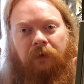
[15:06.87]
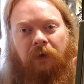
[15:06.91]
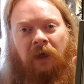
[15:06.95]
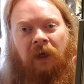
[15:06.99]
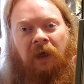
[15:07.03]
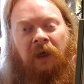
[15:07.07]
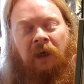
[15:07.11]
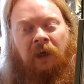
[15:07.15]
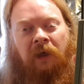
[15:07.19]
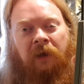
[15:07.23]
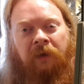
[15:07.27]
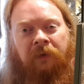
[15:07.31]

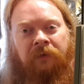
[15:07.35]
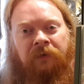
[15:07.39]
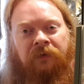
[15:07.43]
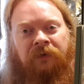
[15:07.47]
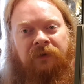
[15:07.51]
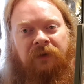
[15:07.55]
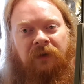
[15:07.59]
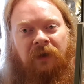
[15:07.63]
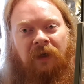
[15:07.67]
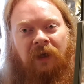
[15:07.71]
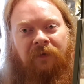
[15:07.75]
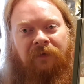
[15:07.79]

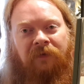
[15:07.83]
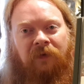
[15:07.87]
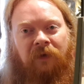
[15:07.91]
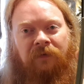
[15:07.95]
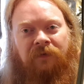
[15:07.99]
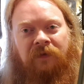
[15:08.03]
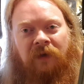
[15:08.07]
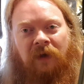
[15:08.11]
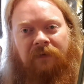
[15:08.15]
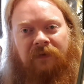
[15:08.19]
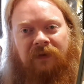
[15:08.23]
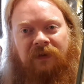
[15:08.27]
And if
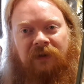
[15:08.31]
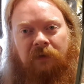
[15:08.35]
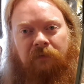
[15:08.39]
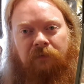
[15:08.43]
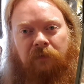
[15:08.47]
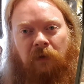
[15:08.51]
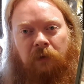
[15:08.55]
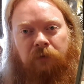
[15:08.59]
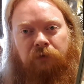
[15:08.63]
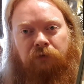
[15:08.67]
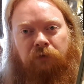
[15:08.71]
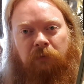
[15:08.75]
you've never seen
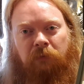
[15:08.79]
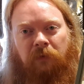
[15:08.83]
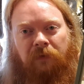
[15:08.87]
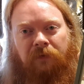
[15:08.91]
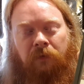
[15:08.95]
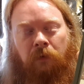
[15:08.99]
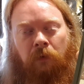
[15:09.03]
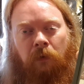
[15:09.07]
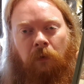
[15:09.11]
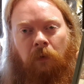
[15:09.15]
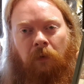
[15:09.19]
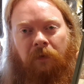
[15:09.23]
Road Trip
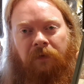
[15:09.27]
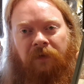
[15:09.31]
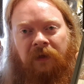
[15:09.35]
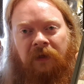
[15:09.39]
before,